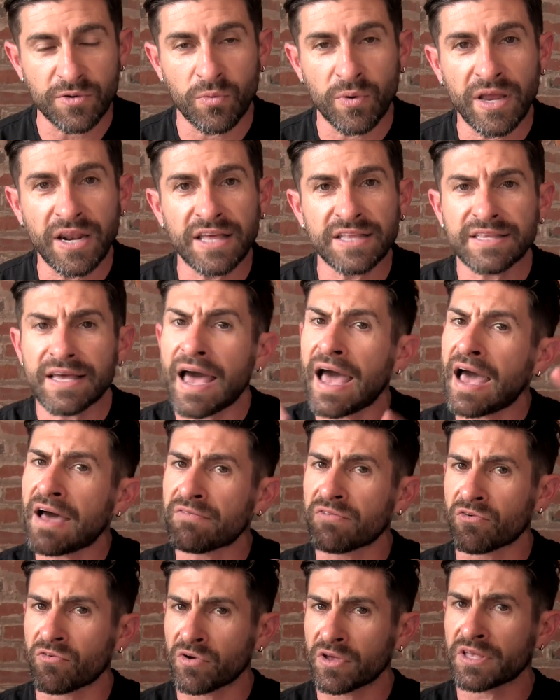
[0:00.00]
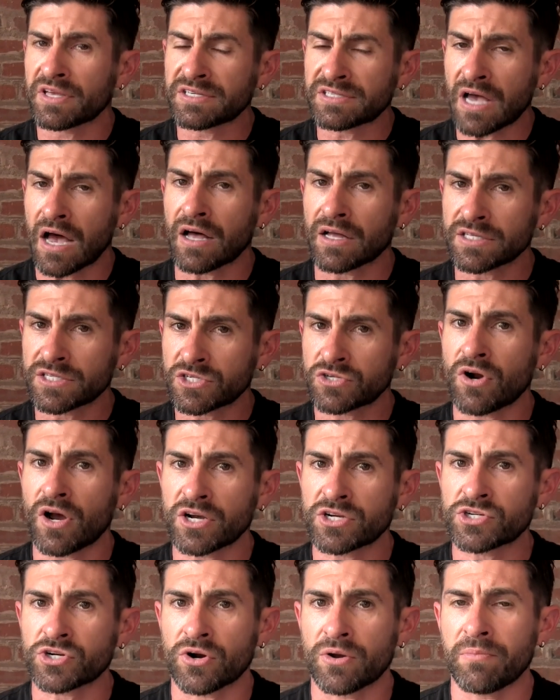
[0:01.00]
we need to have a really solid
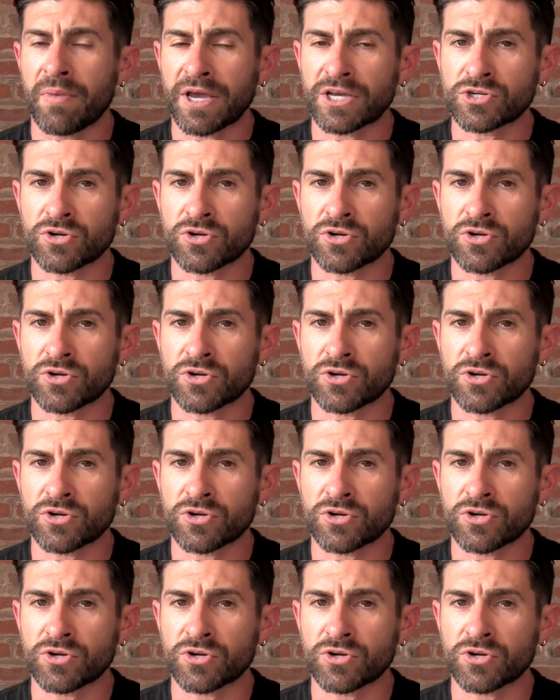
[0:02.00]
structure and make